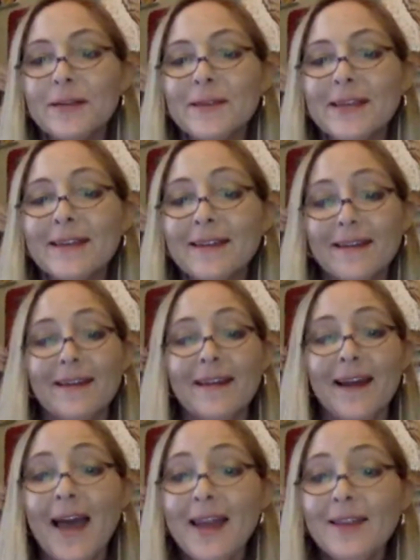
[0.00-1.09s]
I had a lot of
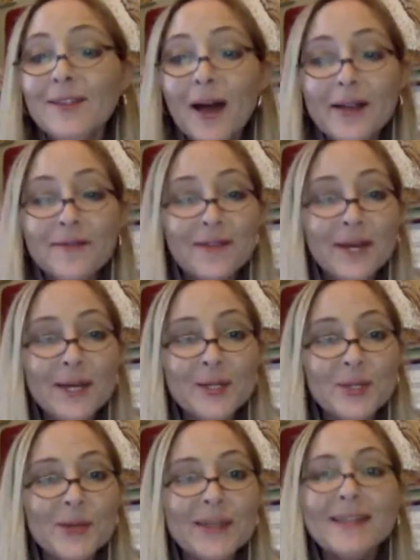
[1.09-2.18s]
fun doing this
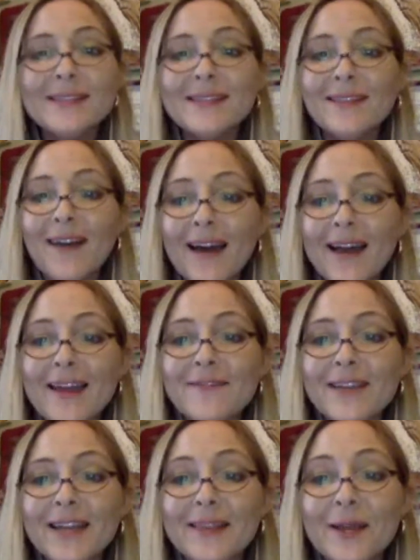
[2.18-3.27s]
live, and I think
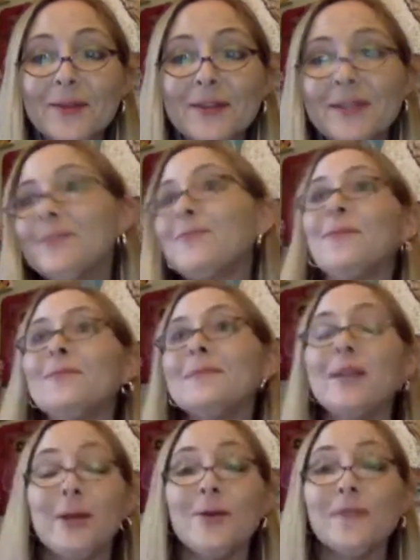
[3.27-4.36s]
that you know from now
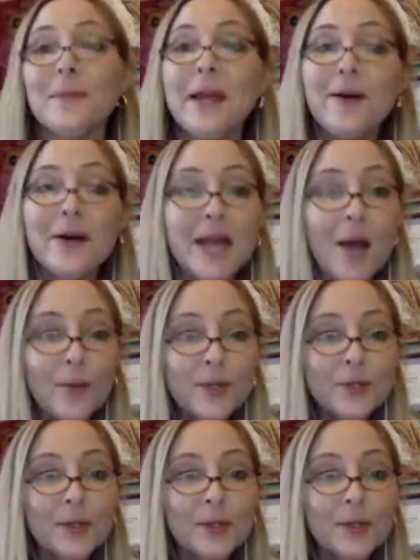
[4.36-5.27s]
on I will do it live.